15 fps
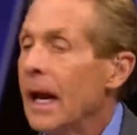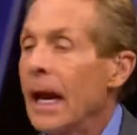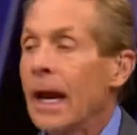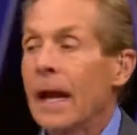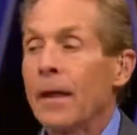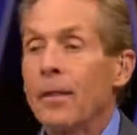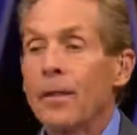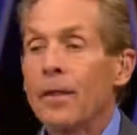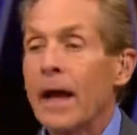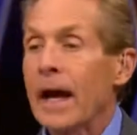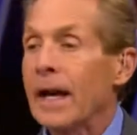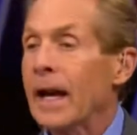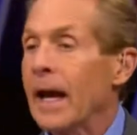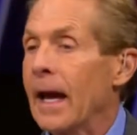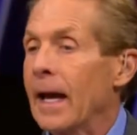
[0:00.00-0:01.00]
and
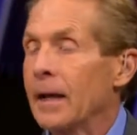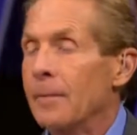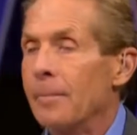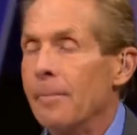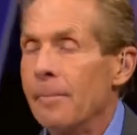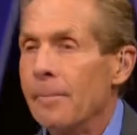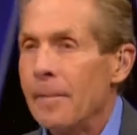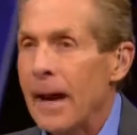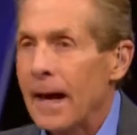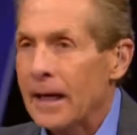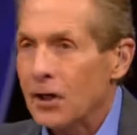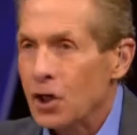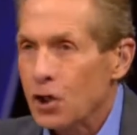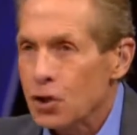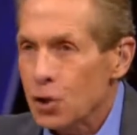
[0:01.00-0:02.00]
that had
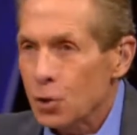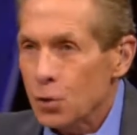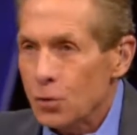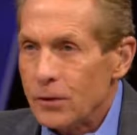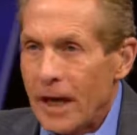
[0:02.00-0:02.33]
magnitude.